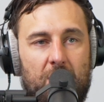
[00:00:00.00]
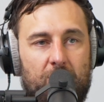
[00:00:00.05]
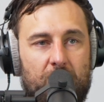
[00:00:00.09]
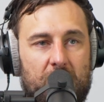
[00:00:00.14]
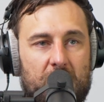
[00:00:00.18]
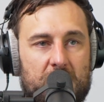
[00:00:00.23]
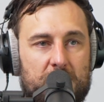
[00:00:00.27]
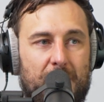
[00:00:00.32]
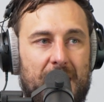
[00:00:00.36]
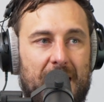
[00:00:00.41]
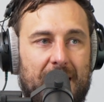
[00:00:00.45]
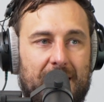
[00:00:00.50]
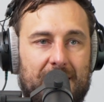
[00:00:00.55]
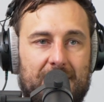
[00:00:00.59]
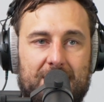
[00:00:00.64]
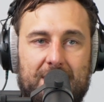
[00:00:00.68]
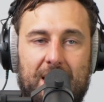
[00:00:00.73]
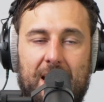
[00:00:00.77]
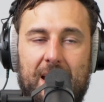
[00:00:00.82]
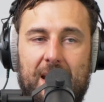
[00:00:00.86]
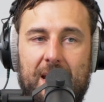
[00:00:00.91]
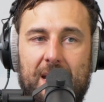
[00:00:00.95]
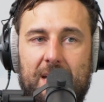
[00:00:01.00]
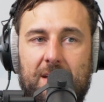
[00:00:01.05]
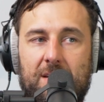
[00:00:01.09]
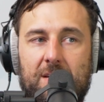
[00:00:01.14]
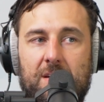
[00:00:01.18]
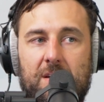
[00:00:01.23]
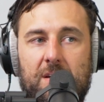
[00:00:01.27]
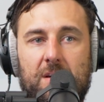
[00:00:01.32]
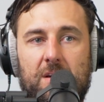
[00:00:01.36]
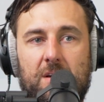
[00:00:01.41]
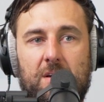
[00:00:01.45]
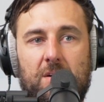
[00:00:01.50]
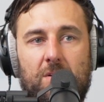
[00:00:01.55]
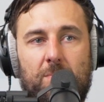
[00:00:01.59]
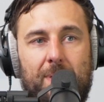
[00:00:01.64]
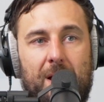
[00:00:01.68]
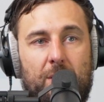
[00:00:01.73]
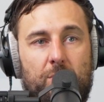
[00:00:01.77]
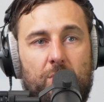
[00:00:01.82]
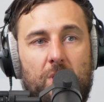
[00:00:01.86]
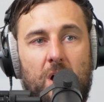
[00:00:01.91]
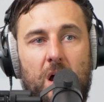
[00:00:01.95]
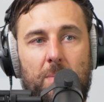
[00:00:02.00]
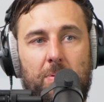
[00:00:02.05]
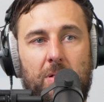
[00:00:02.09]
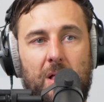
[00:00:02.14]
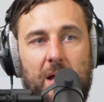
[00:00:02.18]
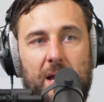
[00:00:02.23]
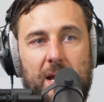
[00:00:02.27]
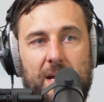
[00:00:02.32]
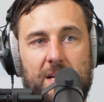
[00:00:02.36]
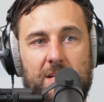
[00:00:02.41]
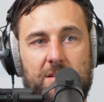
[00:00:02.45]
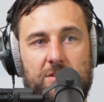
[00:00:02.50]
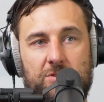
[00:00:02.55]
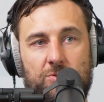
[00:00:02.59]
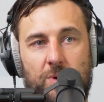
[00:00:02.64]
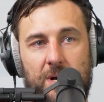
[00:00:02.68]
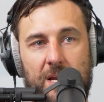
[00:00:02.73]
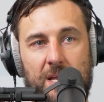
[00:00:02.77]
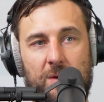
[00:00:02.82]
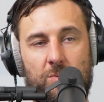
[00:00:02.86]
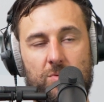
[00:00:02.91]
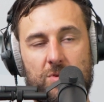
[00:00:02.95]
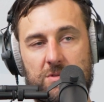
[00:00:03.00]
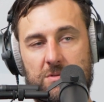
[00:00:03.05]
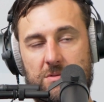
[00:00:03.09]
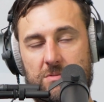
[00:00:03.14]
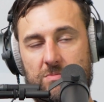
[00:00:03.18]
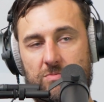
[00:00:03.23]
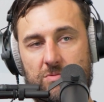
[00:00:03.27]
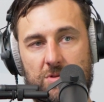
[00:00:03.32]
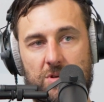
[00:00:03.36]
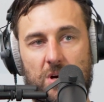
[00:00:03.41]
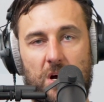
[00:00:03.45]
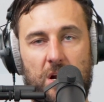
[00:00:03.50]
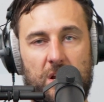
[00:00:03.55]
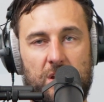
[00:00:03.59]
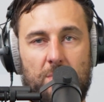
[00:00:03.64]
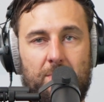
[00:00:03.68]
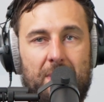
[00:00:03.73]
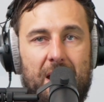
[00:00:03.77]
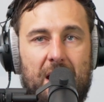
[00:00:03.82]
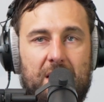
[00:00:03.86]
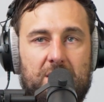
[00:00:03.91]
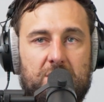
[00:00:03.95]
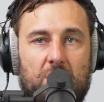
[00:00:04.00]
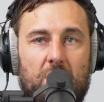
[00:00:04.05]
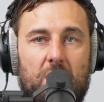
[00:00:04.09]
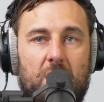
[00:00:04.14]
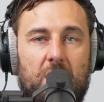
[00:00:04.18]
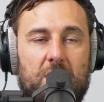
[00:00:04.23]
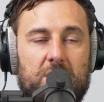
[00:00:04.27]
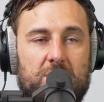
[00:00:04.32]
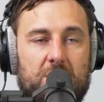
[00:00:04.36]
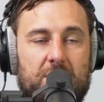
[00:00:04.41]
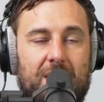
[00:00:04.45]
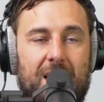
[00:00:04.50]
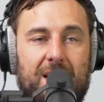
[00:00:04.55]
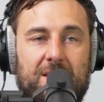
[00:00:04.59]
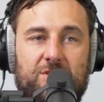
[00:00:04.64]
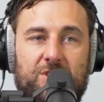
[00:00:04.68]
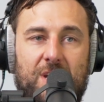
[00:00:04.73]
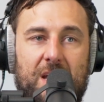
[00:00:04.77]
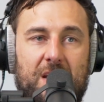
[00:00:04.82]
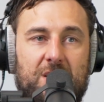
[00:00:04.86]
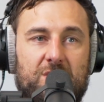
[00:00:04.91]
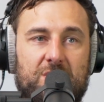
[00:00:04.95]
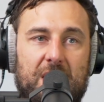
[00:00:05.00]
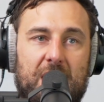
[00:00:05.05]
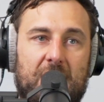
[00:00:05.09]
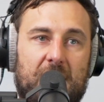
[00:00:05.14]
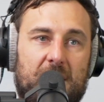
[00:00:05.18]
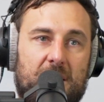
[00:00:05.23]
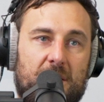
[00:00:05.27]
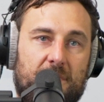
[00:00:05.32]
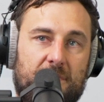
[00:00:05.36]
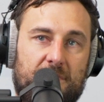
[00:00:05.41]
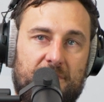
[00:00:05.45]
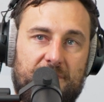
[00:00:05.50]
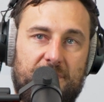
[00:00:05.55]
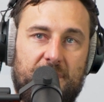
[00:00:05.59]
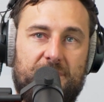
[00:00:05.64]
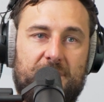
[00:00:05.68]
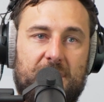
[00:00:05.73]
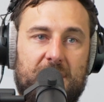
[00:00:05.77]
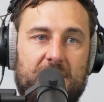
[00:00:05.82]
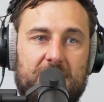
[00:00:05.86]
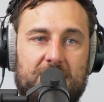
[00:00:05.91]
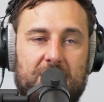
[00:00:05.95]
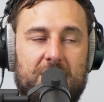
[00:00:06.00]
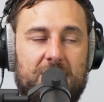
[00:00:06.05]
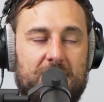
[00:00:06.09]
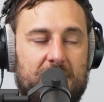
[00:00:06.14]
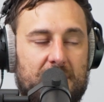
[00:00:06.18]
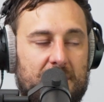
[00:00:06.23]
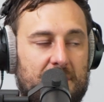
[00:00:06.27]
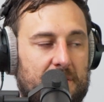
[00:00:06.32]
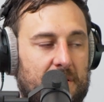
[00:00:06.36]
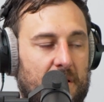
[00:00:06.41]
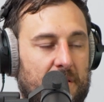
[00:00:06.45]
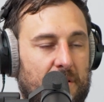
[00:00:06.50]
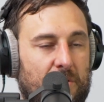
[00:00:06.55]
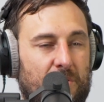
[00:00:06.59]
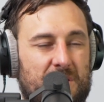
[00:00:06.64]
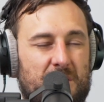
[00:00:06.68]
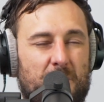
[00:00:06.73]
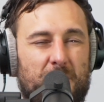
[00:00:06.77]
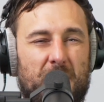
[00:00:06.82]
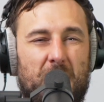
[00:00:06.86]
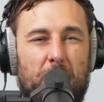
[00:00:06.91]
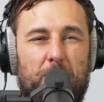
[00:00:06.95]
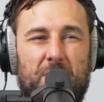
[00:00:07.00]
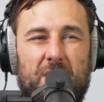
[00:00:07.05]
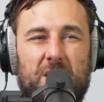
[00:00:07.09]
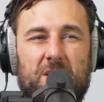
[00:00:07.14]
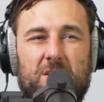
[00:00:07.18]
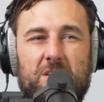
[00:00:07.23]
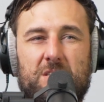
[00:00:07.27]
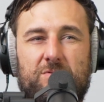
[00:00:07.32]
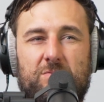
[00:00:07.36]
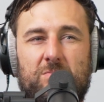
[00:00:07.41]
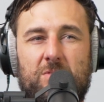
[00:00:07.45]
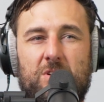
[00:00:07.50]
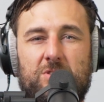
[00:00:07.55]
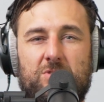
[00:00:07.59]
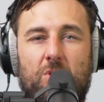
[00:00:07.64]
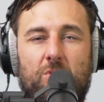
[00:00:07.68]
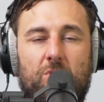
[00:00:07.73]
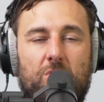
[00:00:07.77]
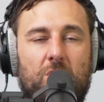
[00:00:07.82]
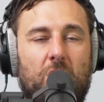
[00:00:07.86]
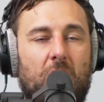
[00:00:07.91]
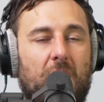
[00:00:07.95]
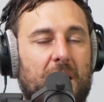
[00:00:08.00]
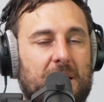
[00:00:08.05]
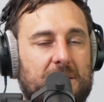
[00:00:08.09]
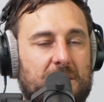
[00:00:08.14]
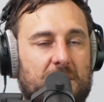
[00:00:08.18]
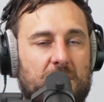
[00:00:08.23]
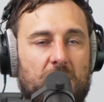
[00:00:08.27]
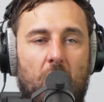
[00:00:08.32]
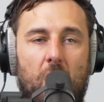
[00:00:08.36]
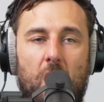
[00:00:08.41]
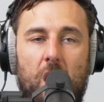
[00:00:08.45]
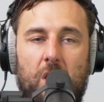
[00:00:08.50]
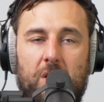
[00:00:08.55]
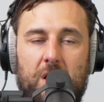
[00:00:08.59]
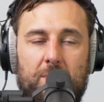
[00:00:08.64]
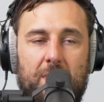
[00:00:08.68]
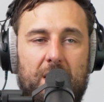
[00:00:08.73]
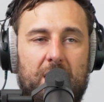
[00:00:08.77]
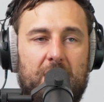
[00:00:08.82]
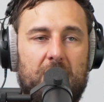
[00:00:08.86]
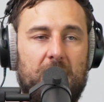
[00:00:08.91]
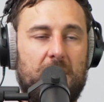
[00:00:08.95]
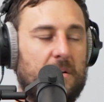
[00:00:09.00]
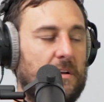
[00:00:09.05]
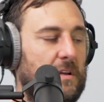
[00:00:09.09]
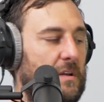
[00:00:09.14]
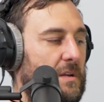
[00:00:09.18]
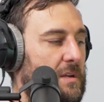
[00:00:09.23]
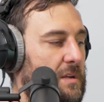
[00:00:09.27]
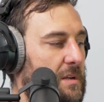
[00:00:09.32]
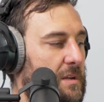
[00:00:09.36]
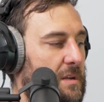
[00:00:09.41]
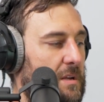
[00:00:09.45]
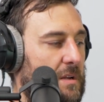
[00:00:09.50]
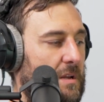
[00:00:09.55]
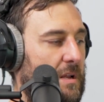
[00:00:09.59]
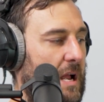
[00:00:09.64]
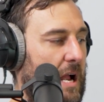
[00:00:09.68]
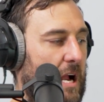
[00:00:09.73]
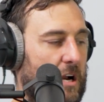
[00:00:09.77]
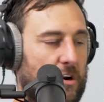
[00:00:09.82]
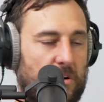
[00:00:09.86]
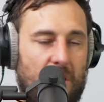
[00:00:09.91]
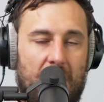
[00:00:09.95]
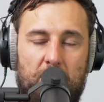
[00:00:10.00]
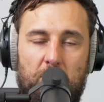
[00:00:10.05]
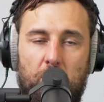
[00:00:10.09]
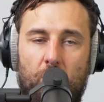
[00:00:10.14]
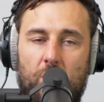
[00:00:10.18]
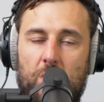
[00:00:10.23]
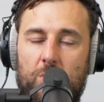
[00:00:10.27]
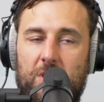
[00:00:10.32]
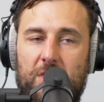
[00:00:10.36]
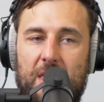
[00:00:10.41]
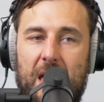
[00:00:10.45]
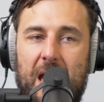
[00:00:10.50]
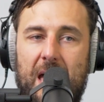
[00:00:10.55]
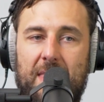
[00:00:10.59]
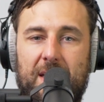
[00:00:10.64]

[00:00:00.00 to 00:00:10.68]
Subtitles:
Whereas back in the day, back when I played, 20 was kind of your max guys. So that's changed now to 50, 60. So there is a bit of bitterness from those older guys, and Kyrie made a great point with that.